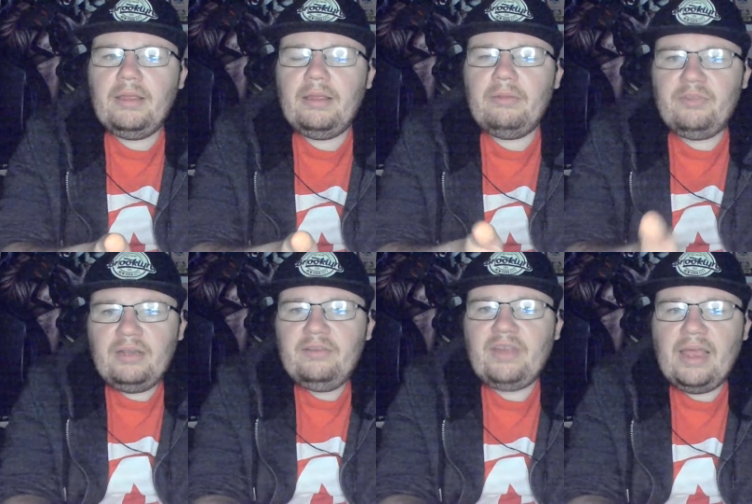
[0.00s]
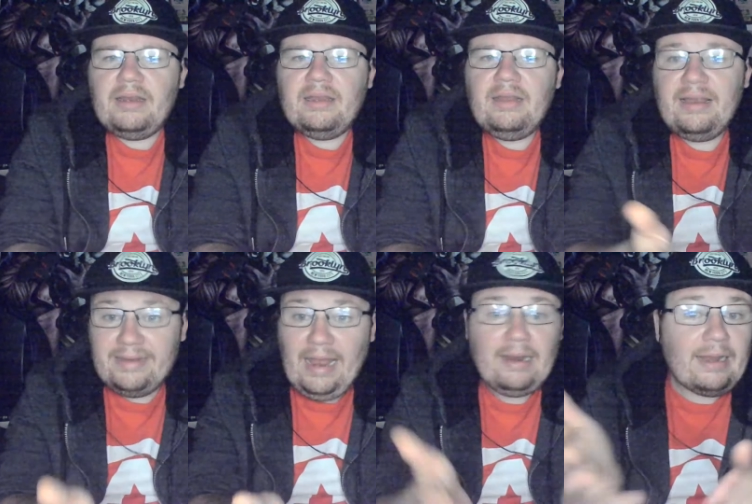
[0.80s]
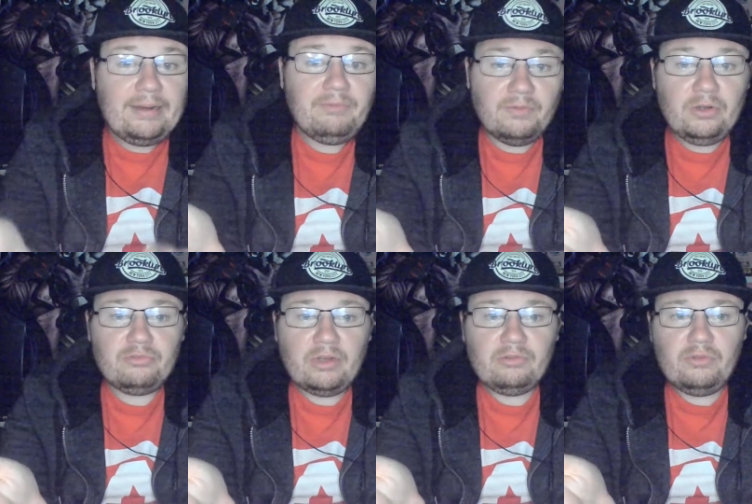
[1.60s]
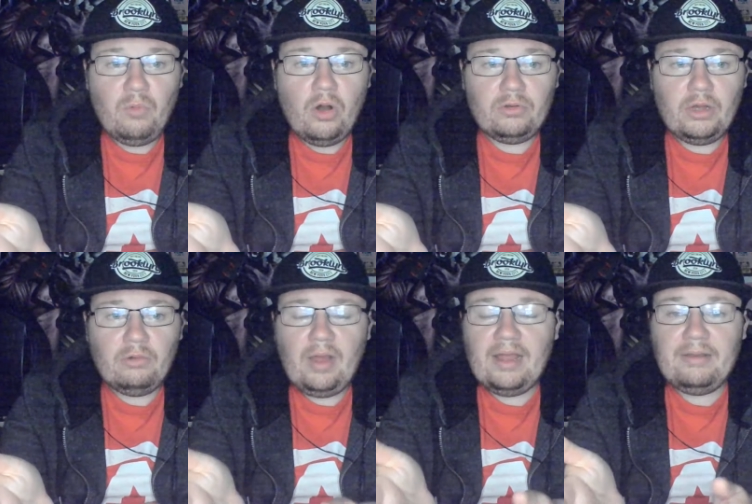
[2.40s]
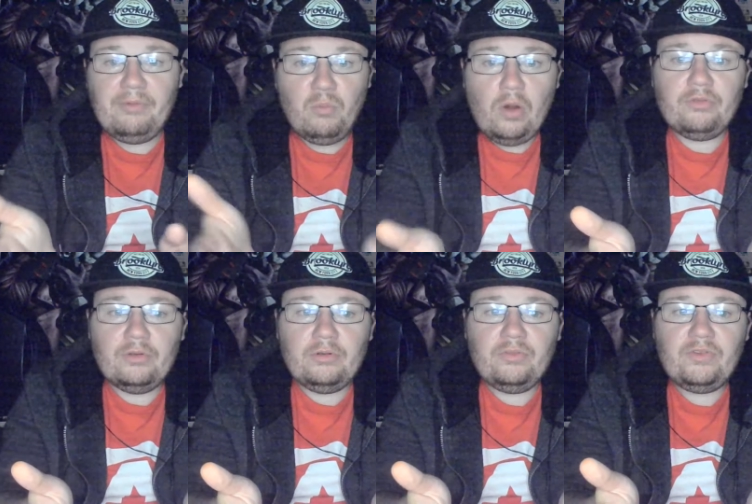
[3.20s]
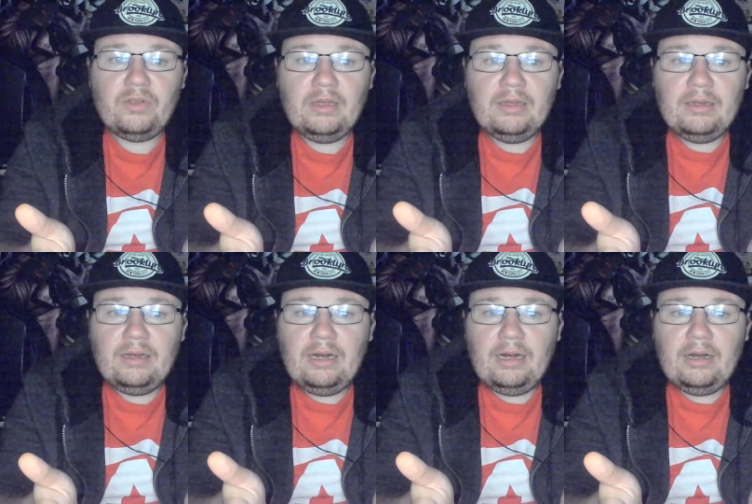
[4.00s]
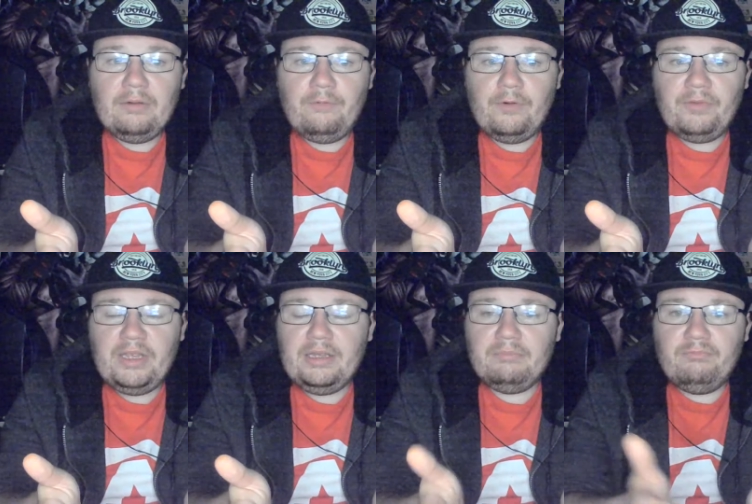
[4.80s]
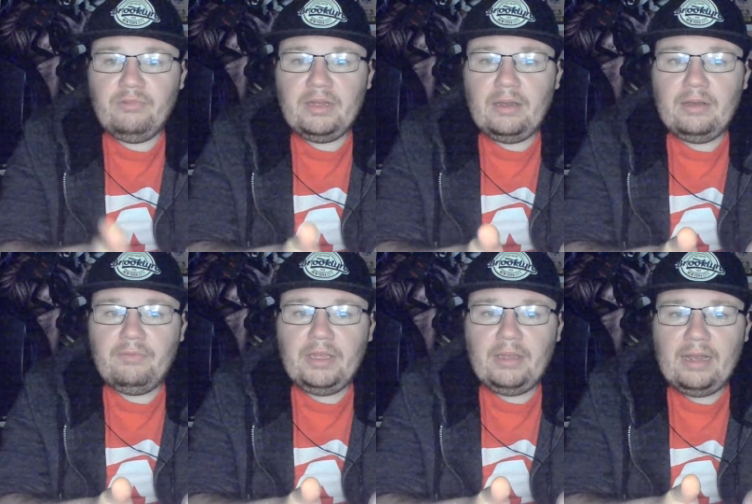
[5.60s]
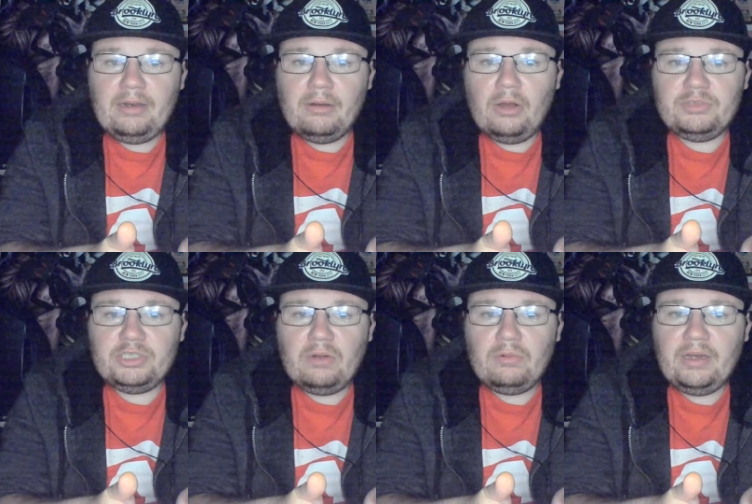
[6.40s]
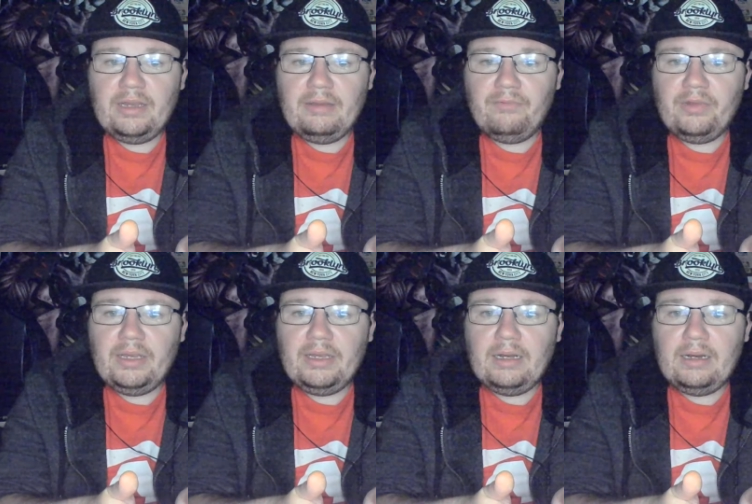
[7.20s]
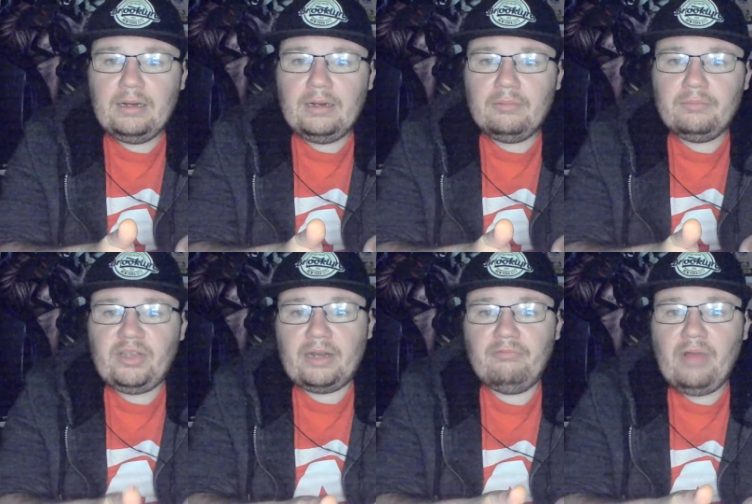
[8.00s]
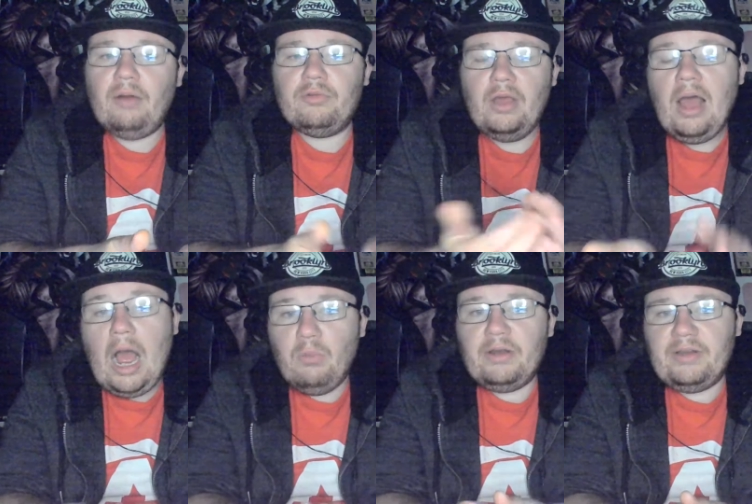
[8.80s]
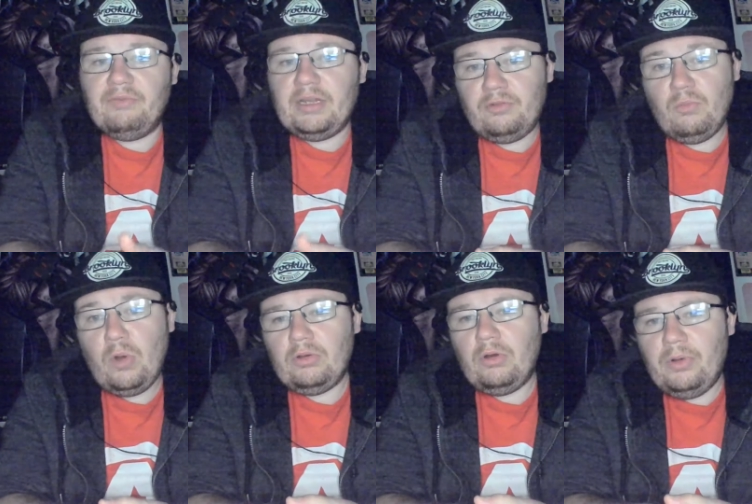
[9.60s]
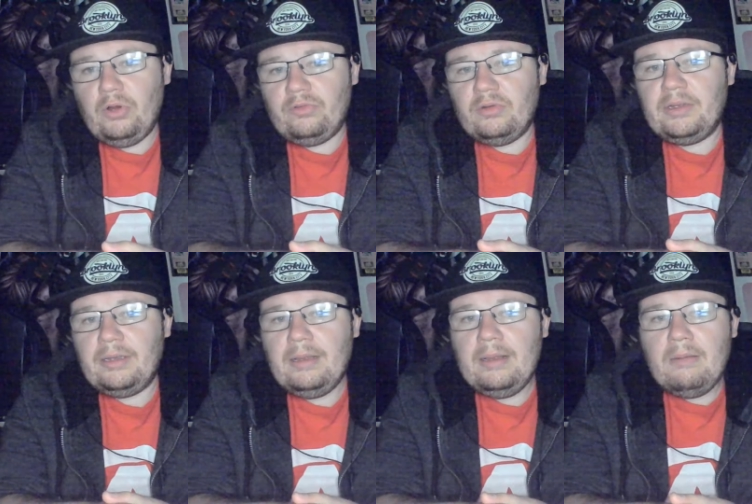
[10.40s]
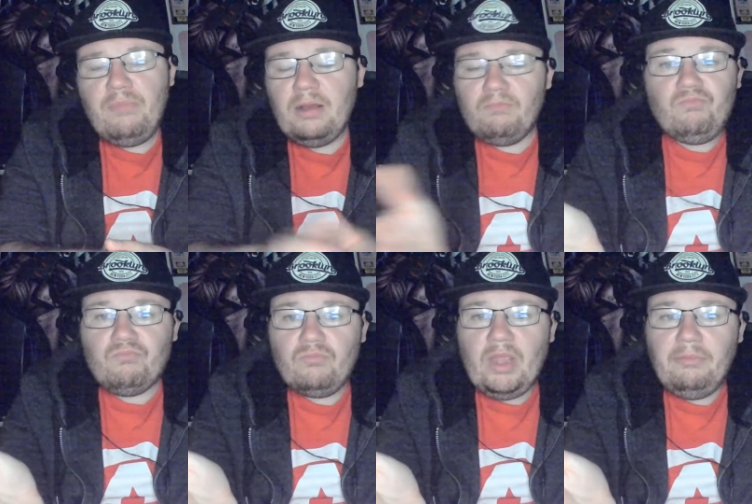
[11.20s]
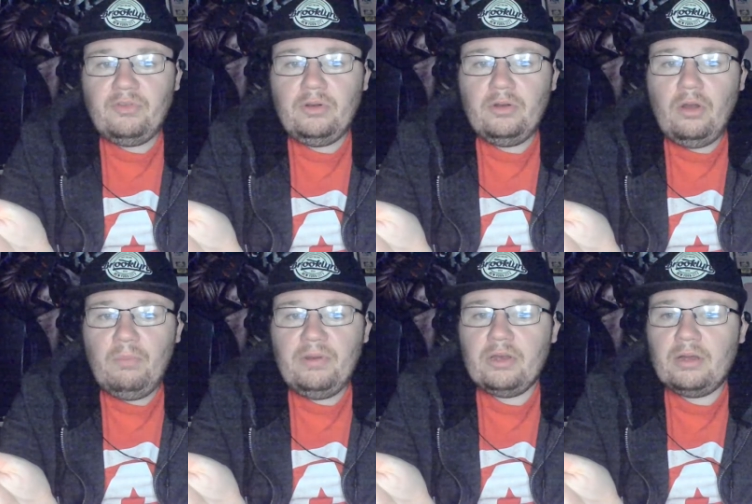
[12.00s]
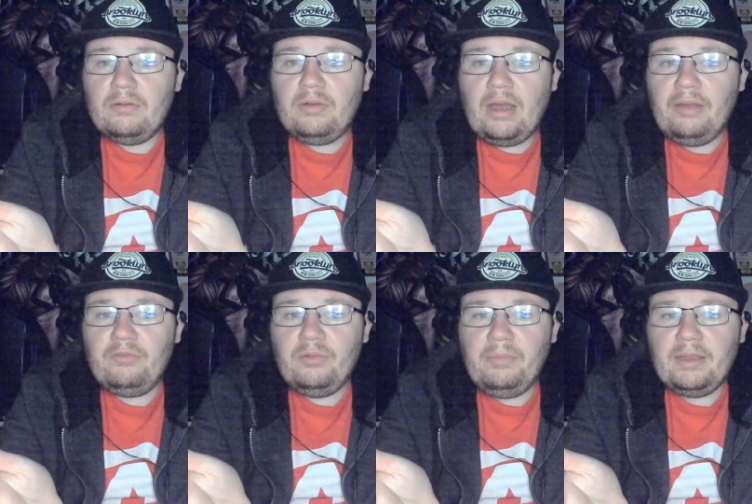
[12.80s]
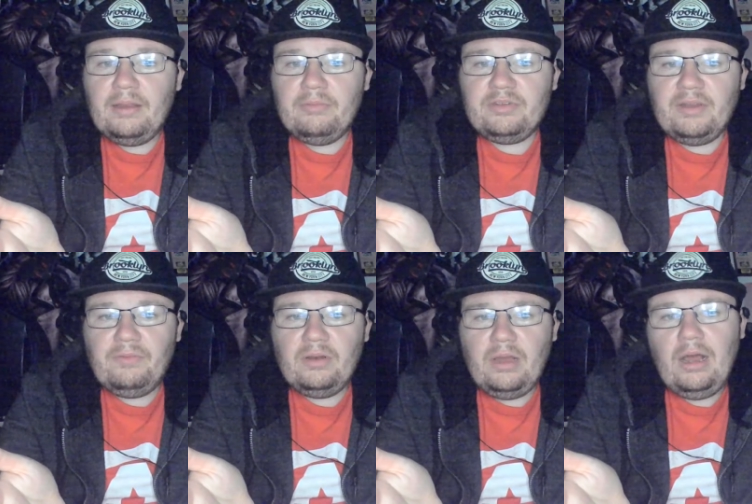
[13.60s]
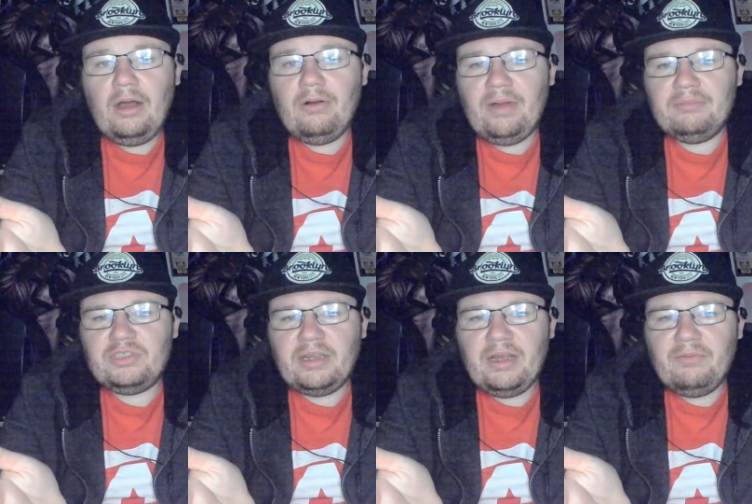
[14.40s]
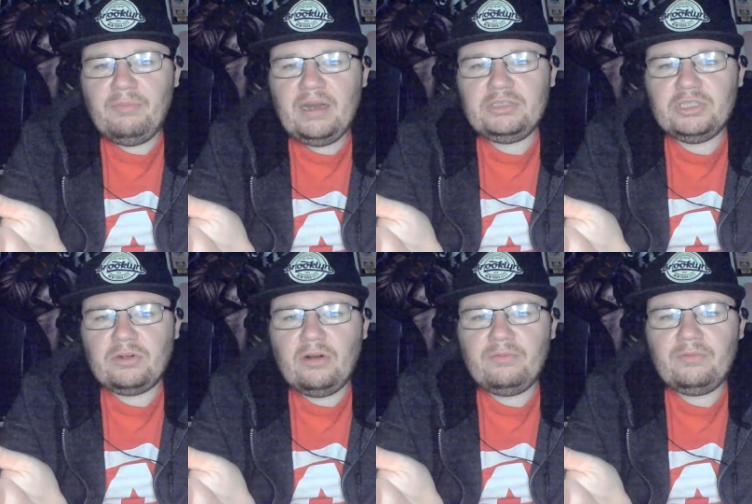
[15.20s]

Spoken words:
It was entertaining. Again, I give the first round to Warlow, and if it wasn't for the head and arm choke in the second round, I would have given it to Warlow personally. But it was a good opener. I have to admit, it was different. Oh, MJF, my jerk off